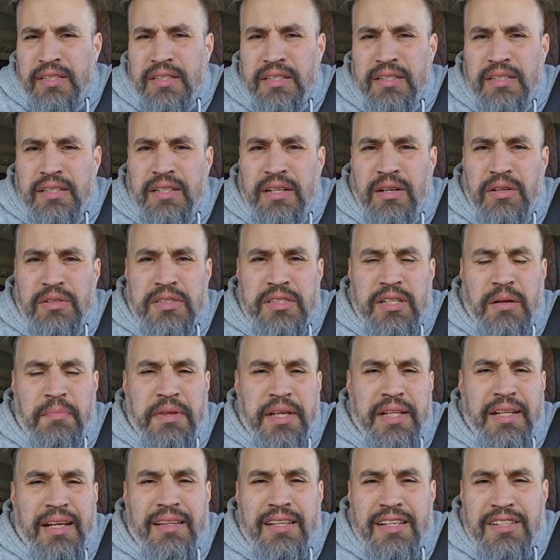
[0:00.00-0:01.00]
You know,
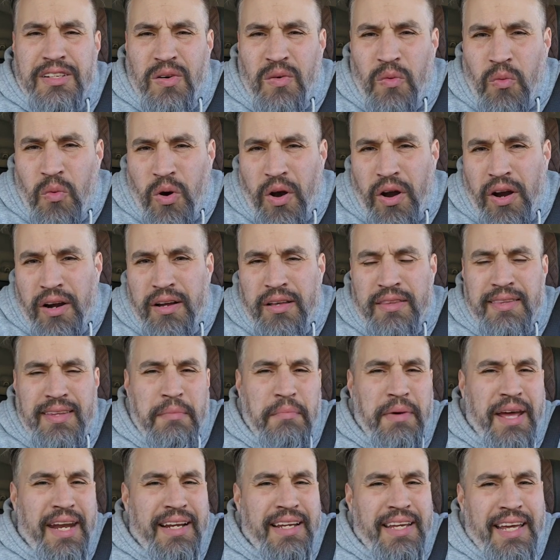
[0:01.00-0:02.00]
something that doesn't work. The
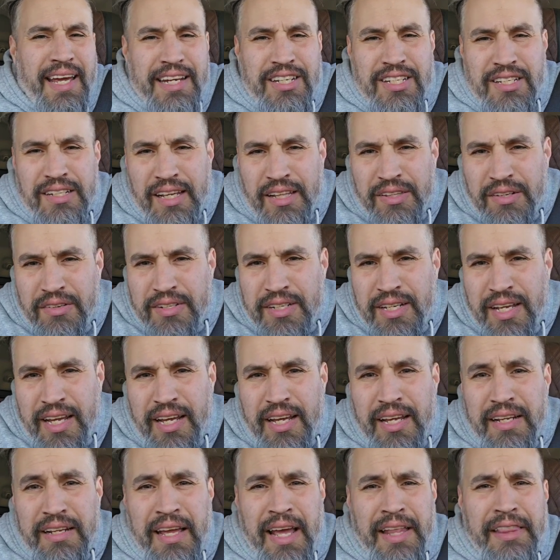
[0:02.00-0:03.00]
medication that they're
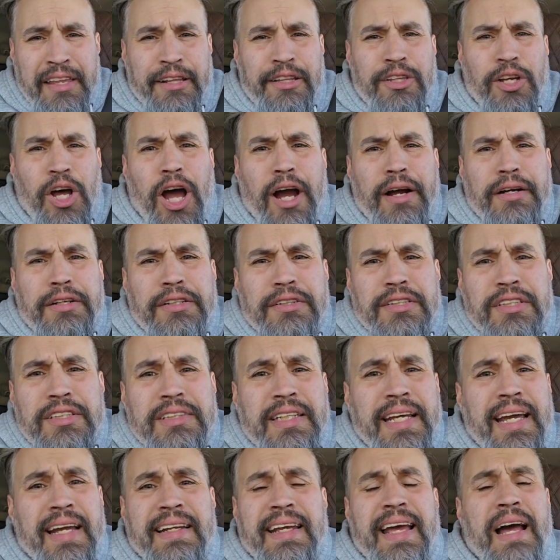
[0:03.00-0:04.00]
taking. And the doctor
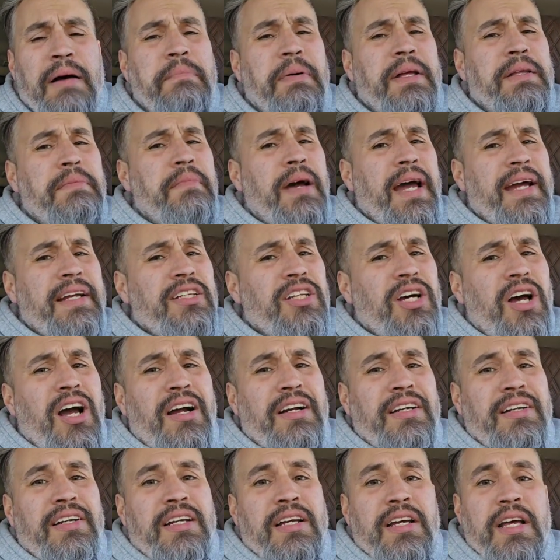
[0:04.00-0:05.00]
said, yeah, but my
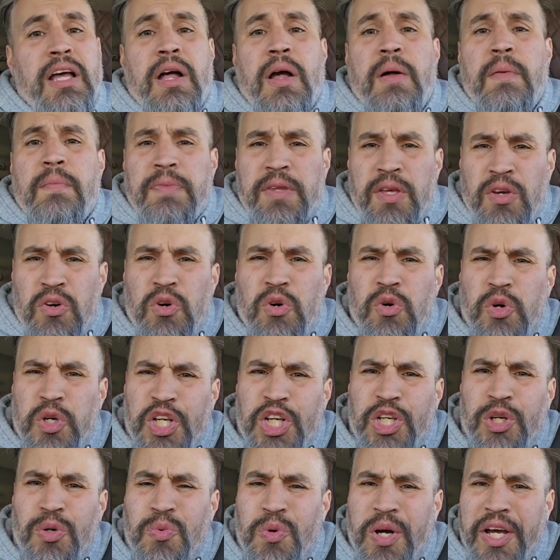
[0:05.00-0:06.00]
doctor, who are
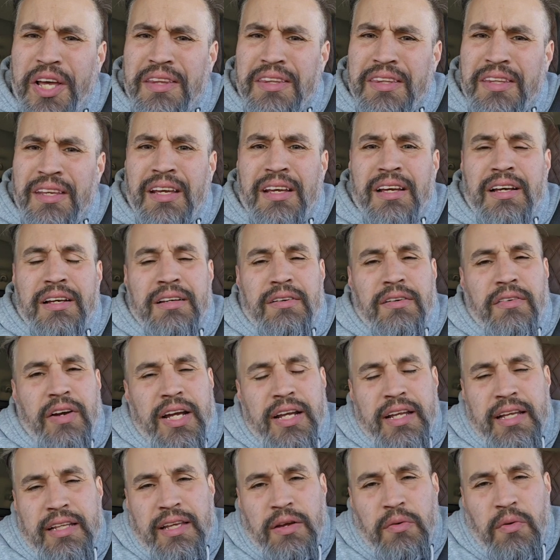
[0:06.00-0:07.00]
you with?
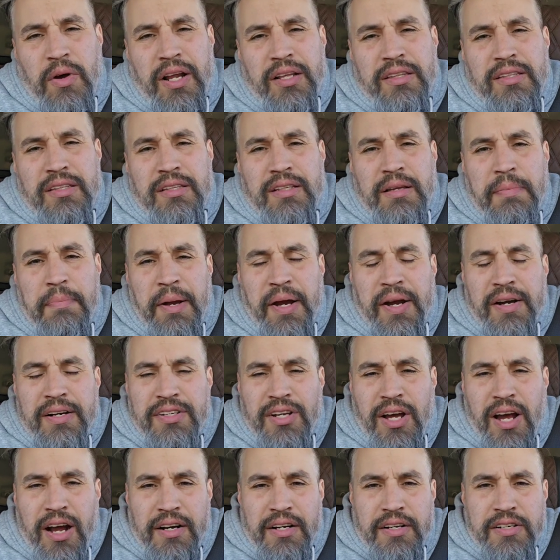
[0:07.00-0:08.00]
Right? They want to compare
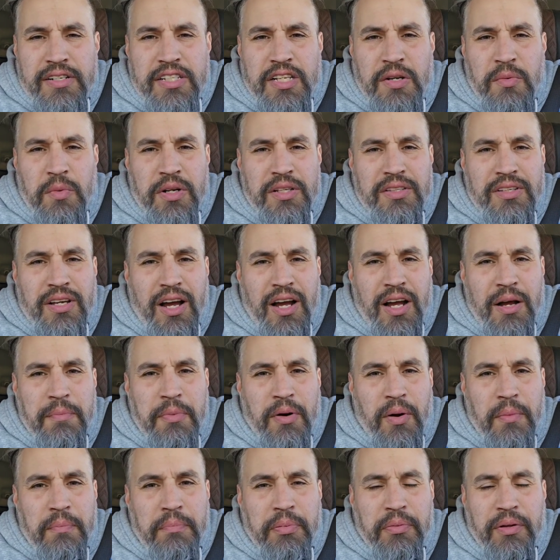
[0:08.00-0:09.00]
doctors. They want to talk
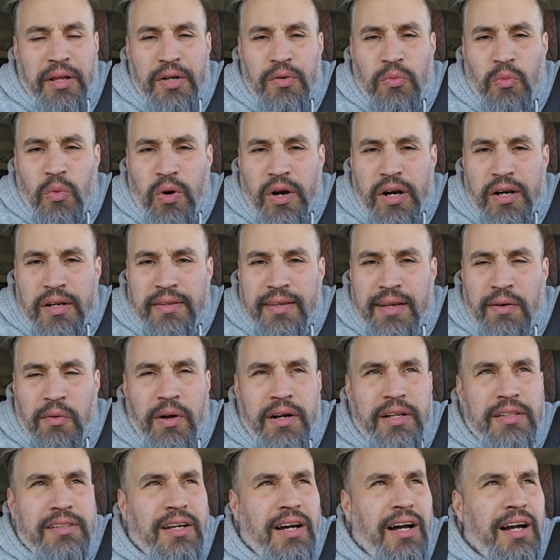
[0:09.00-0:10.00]
about blood work. They
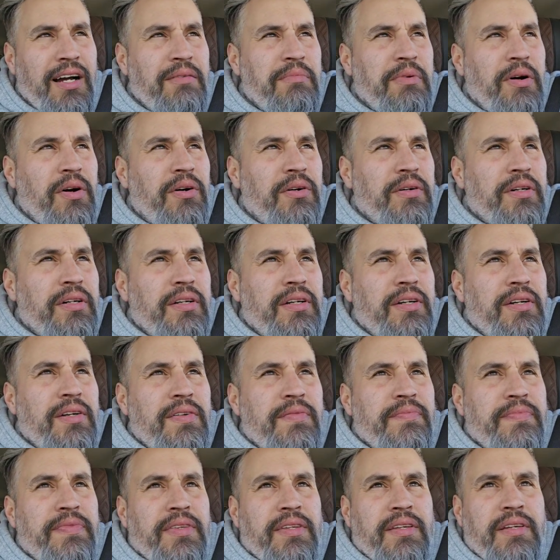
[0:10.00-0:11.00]
want to talk about,
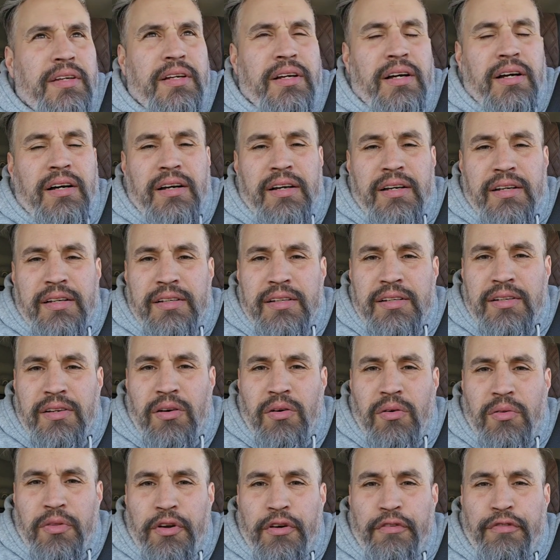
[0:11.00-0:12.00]
you
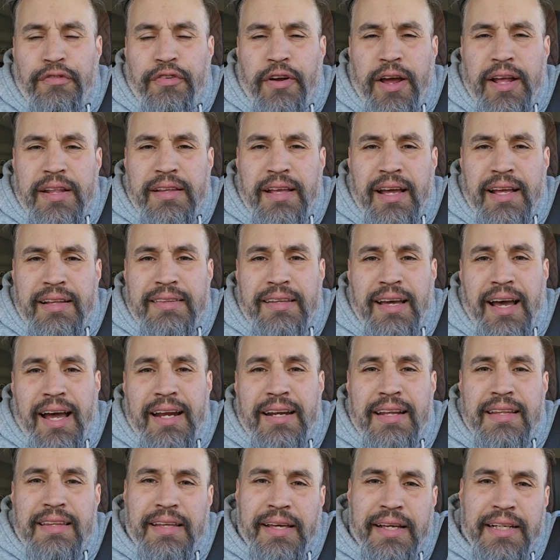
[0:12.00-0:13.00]
know, their friend that
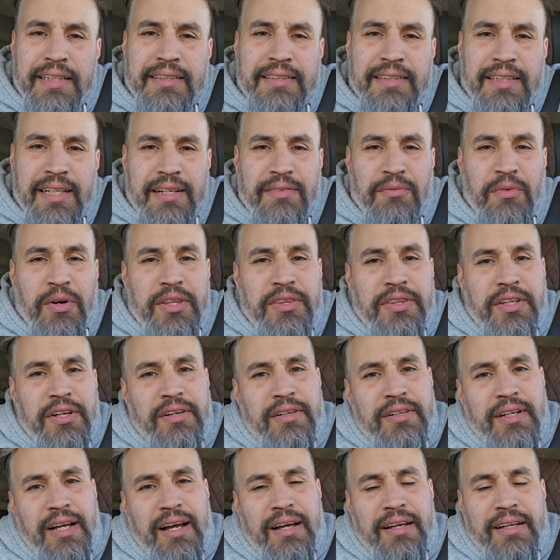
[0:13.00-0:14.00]
died of this and what
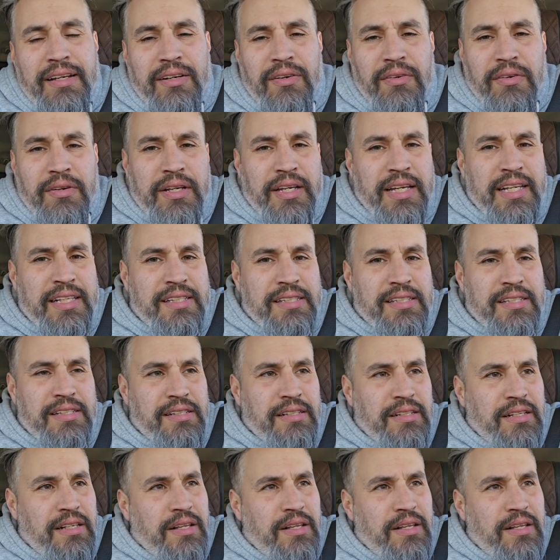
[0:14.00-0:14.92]
they're, you know, it's...